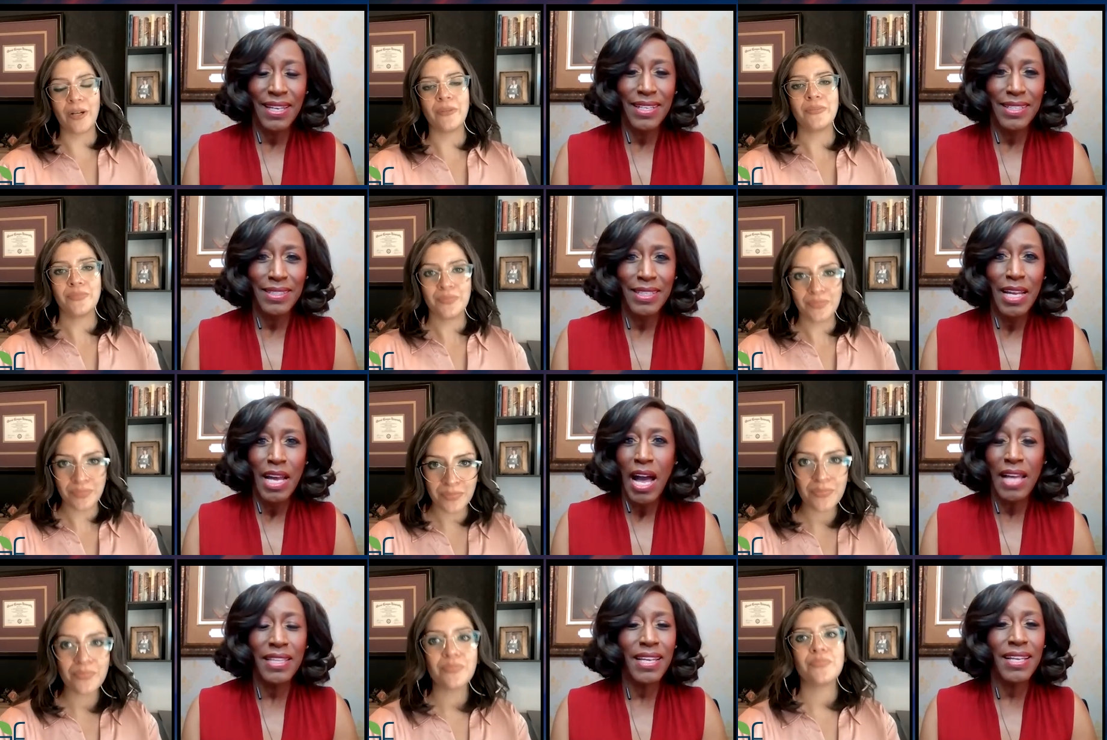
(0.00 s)
Speaker 1: well.
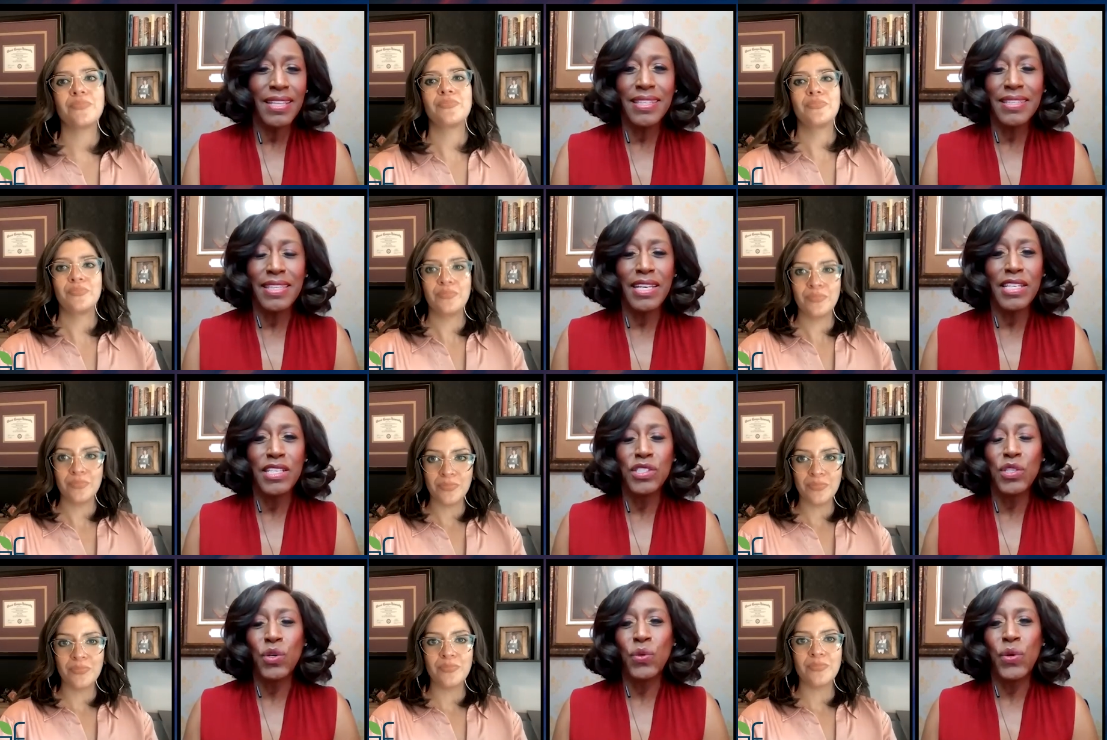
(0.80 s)
Yeah. I, I, think that
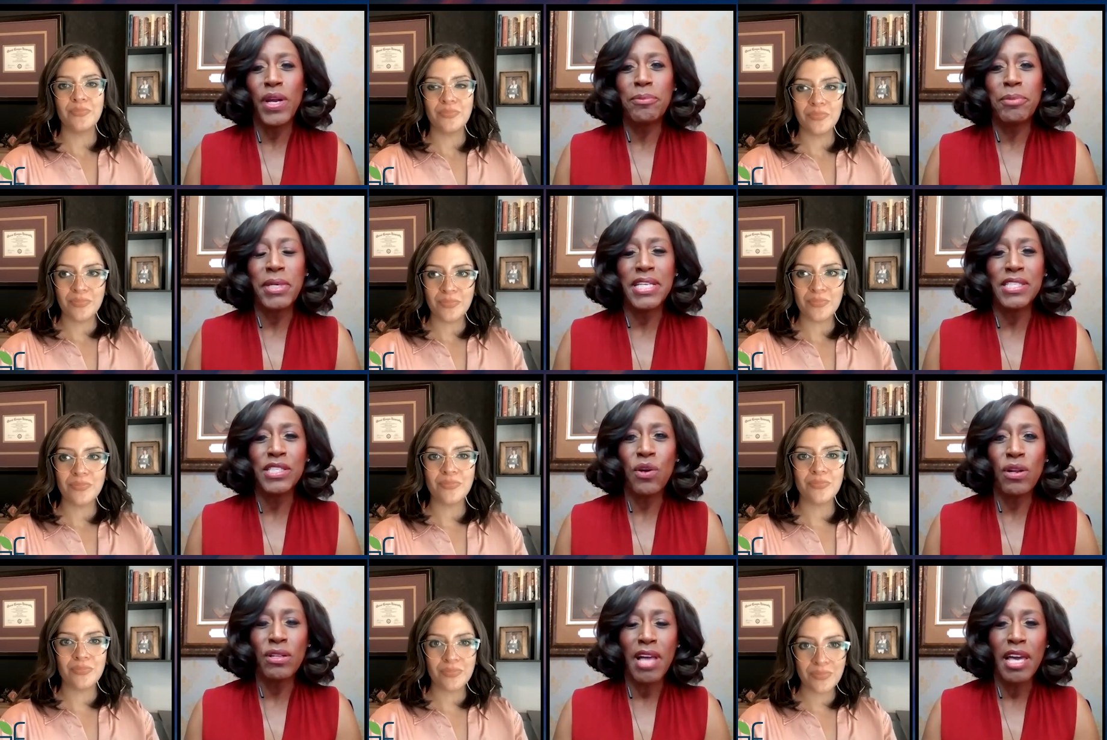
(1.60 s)
is so great because
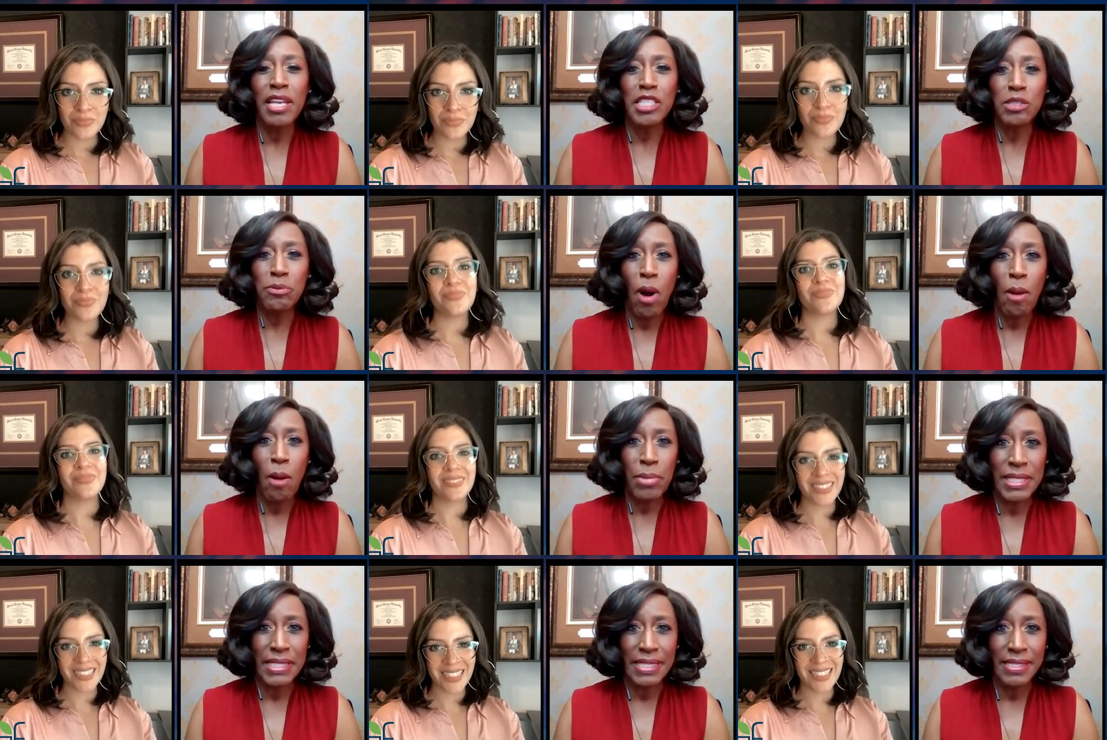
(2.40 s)
there are a lot of small
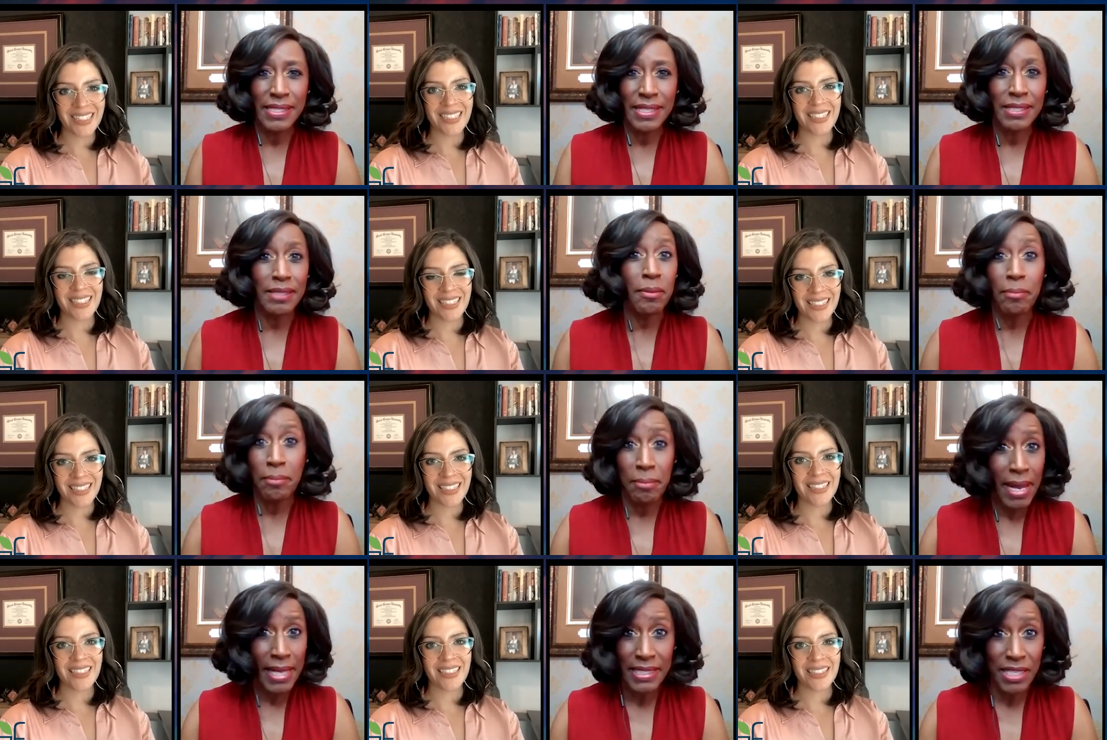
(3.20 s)
businesses,
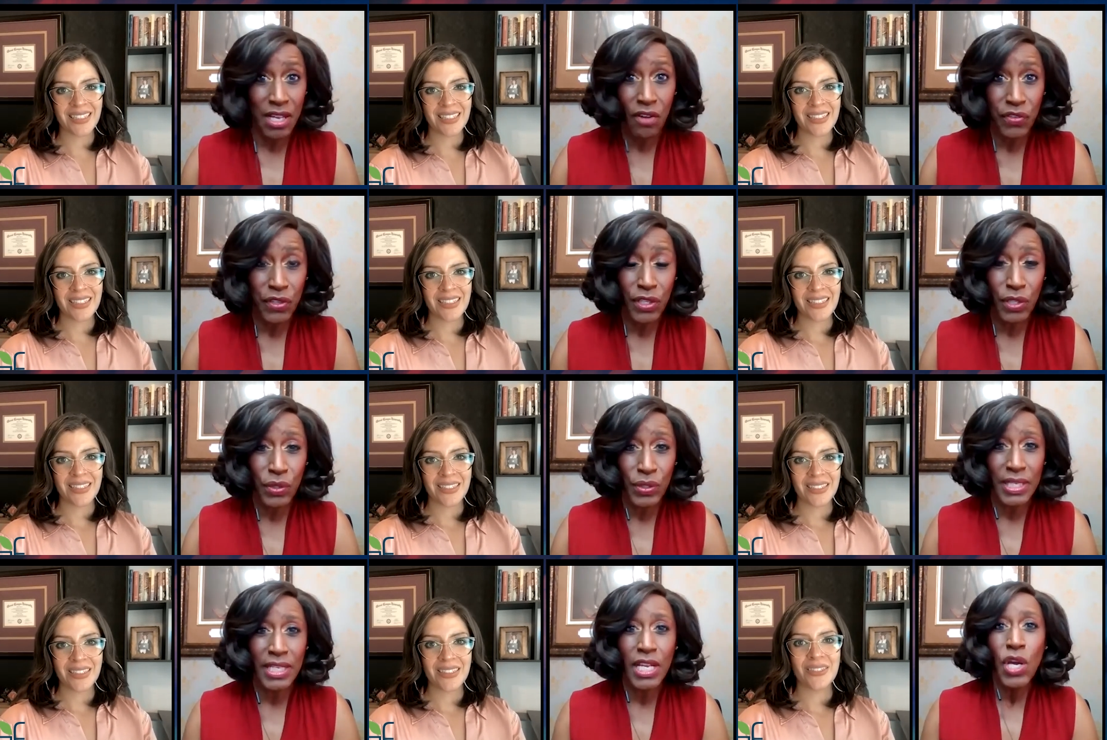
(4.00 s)
myself
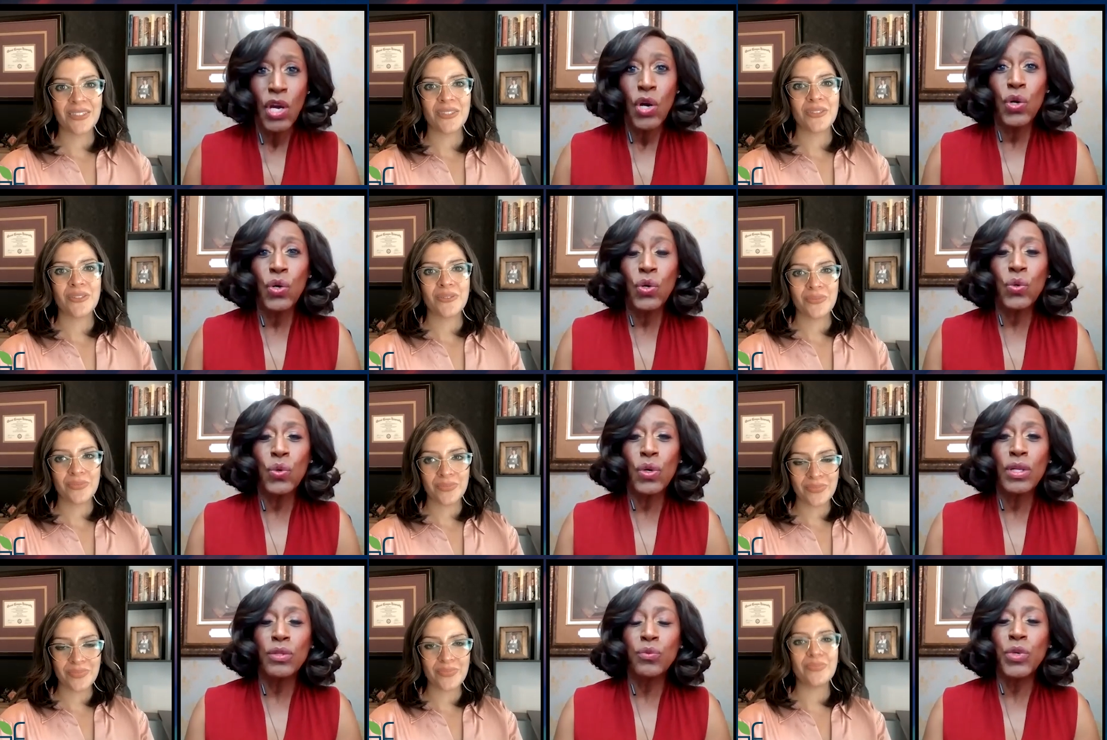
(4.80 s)
included,
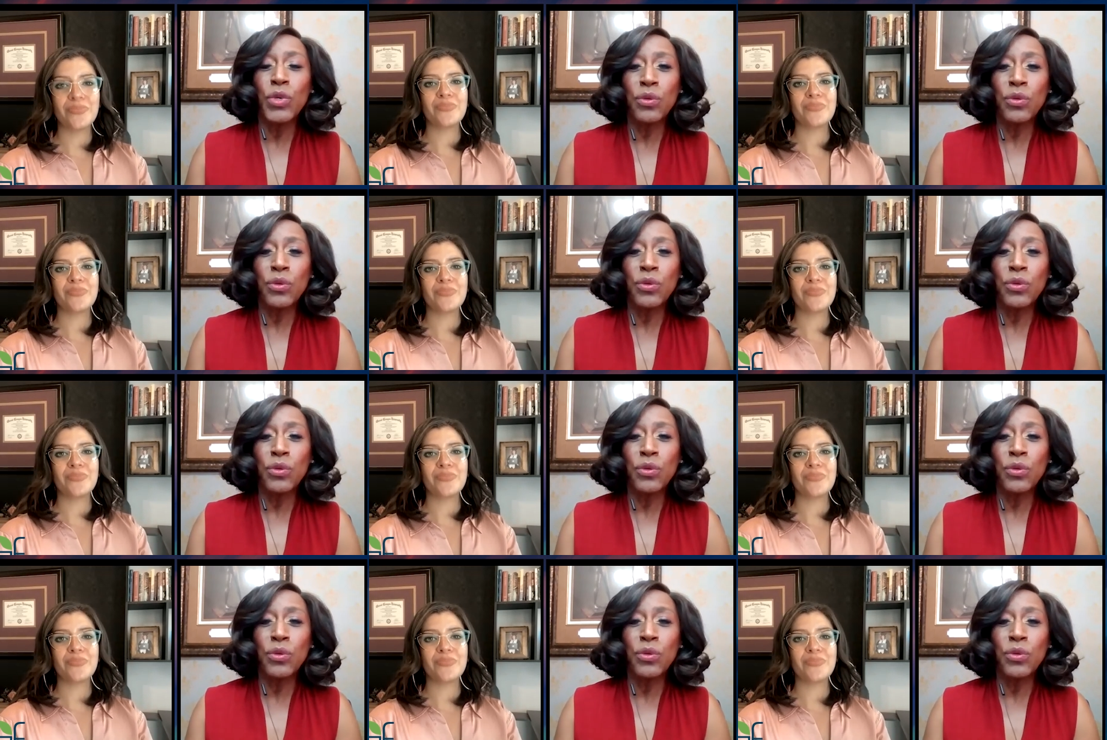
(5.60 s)
who mm-hmm.